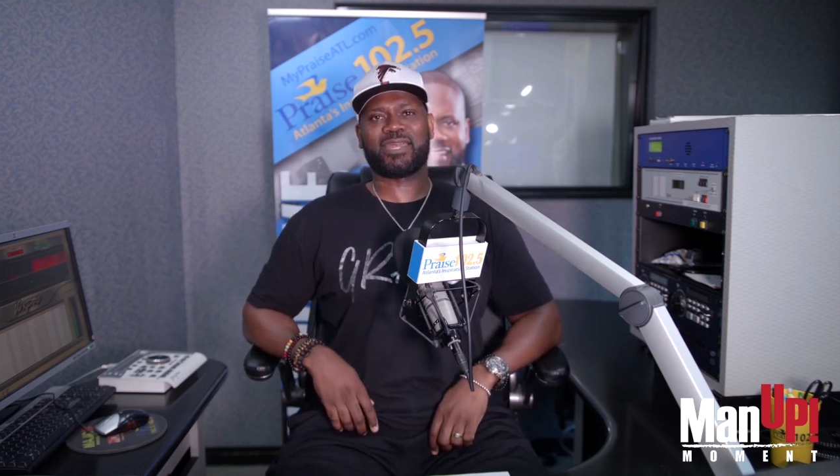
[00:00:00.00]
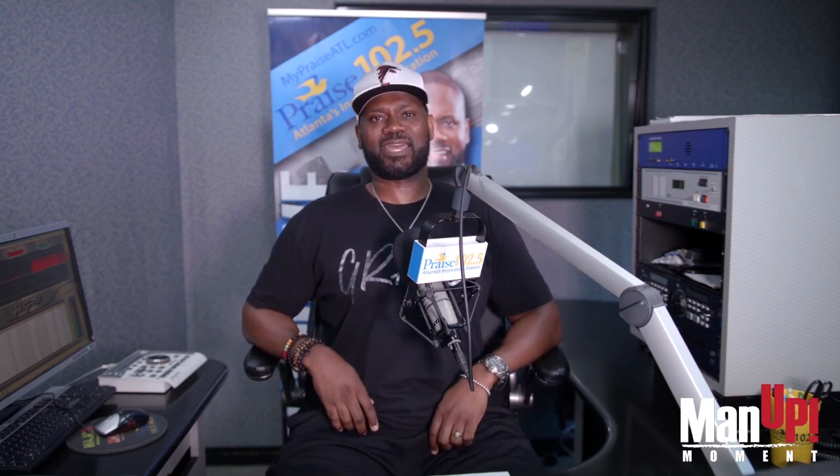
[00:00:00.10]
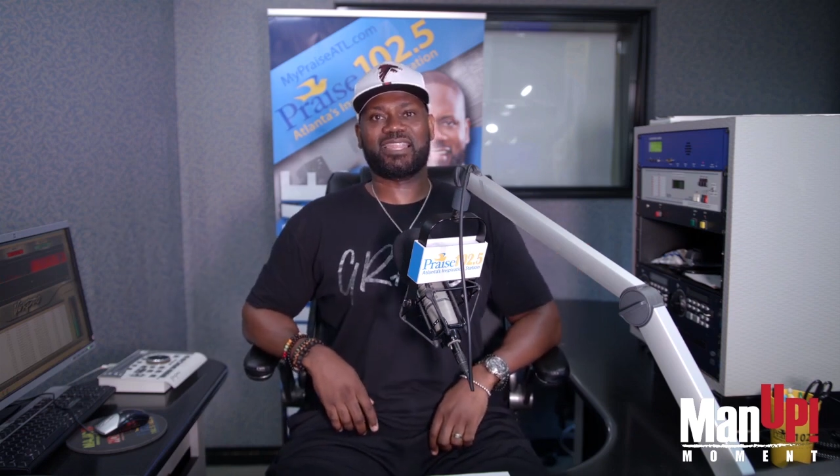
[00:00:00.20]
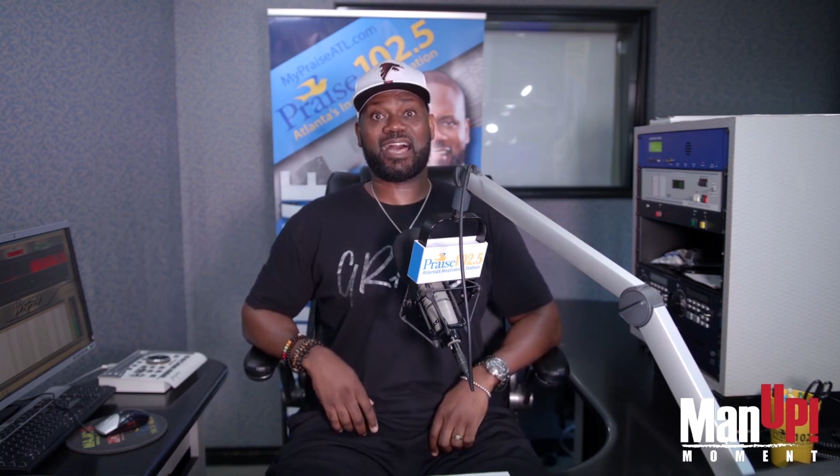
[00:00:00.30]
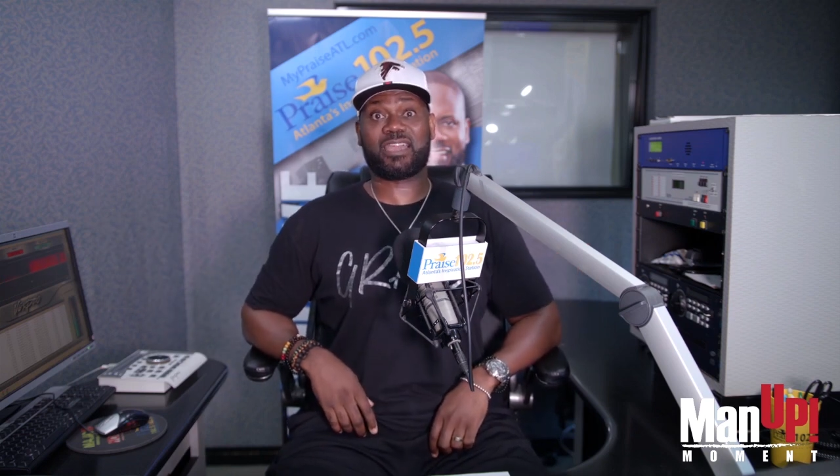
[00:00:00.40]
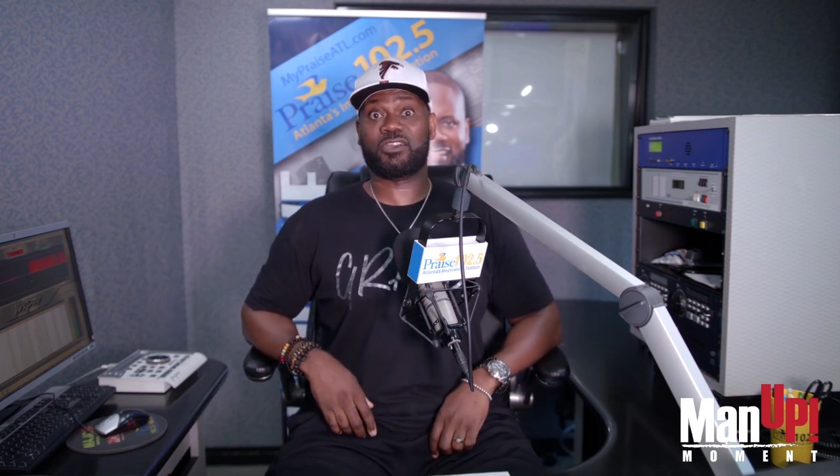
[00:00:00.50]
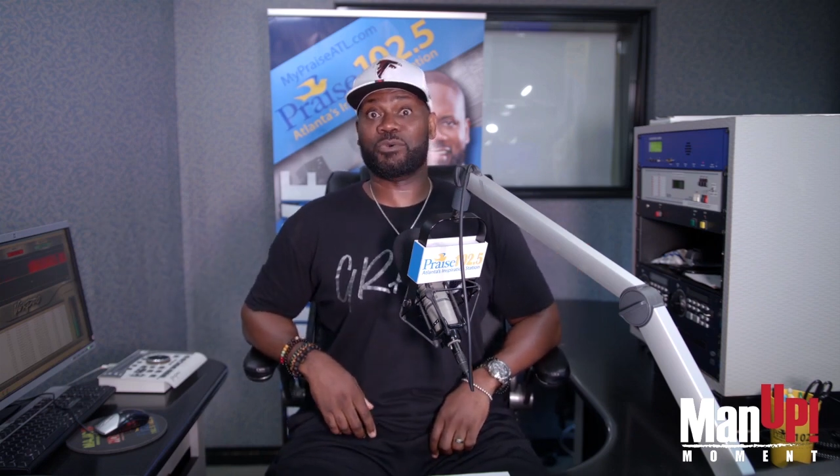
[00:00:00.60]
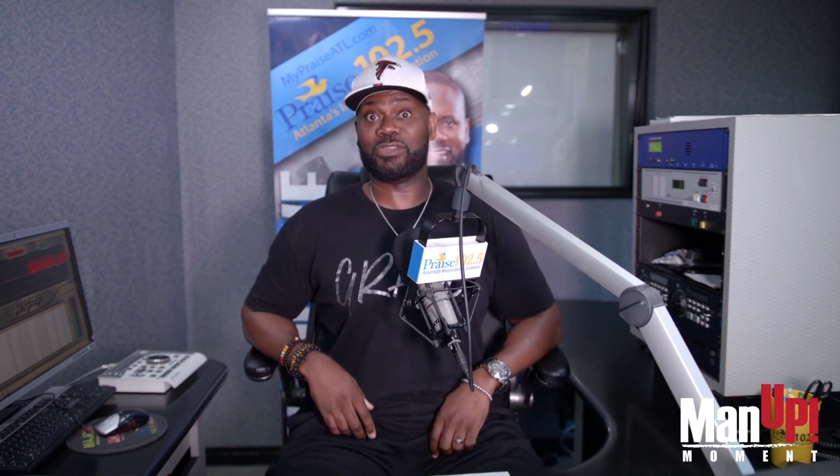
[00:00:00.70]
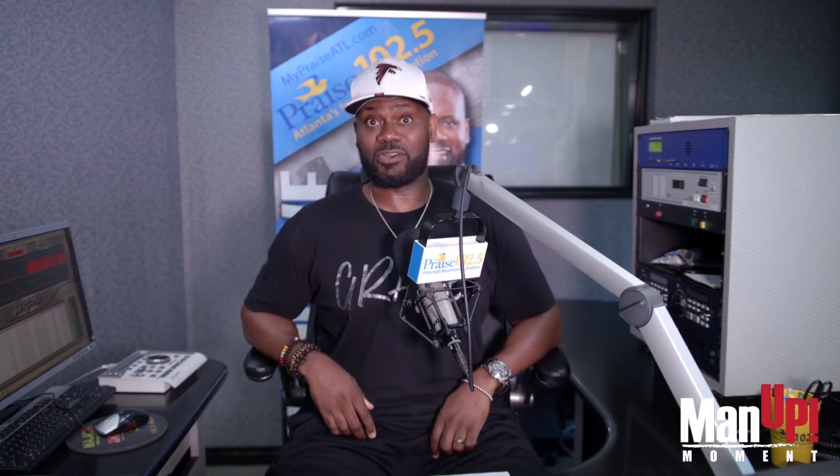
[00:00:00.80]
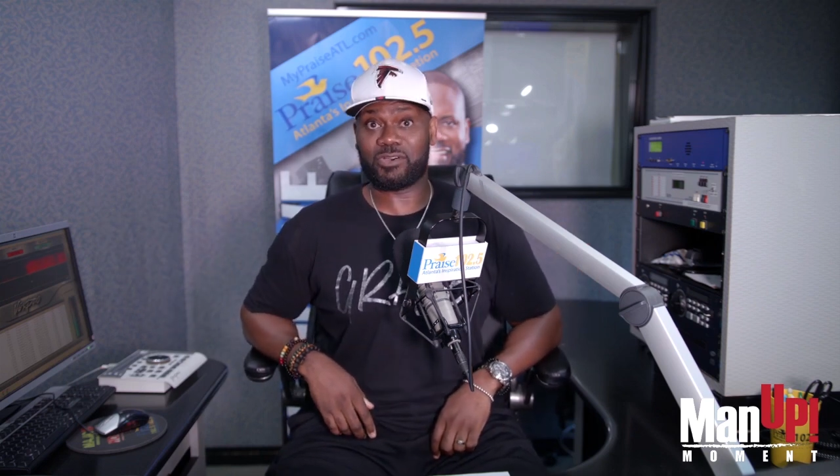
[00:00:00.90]
I got a lot
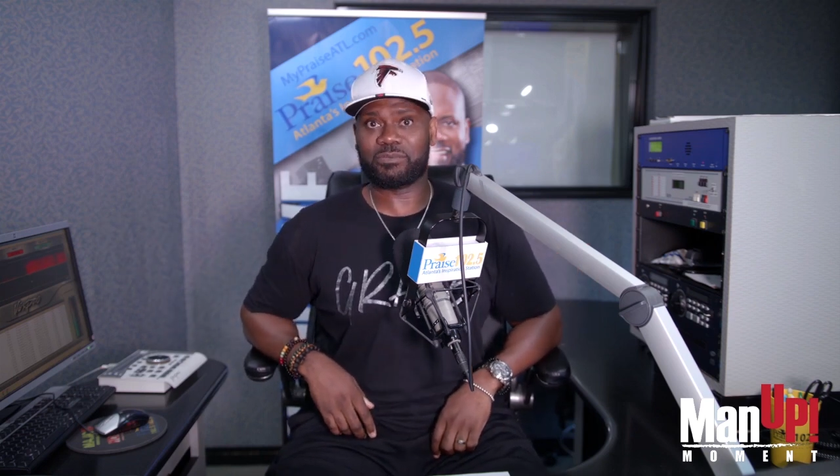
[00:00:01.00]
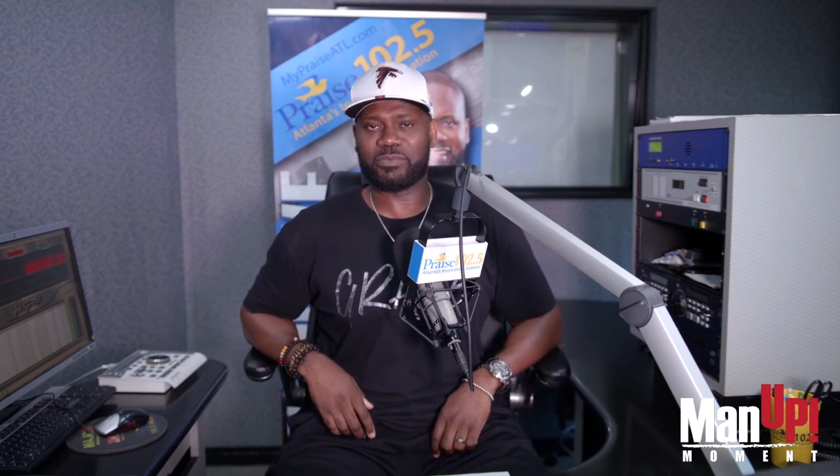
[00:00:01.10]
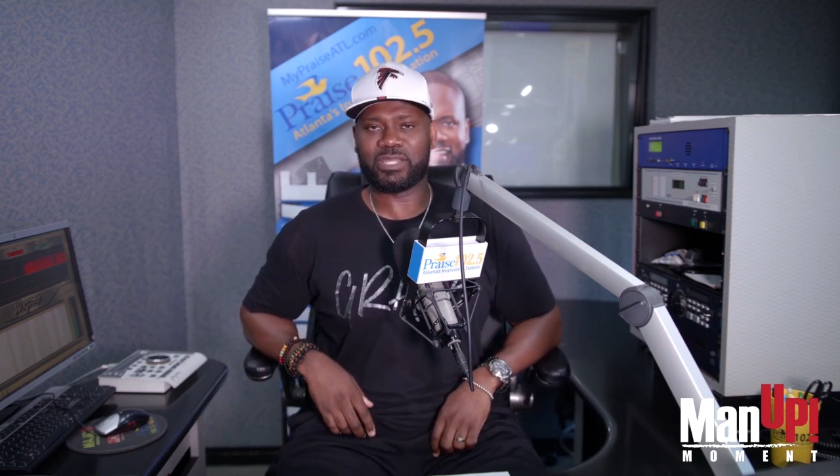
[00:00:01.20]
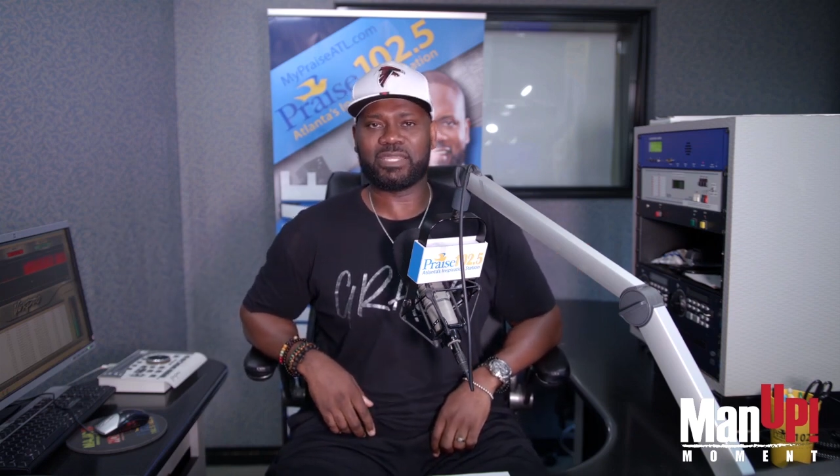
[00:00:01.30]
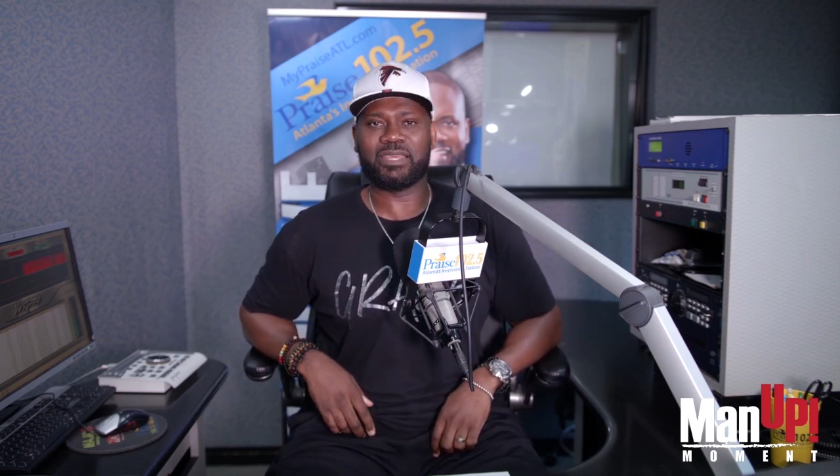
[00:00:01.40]
going on, but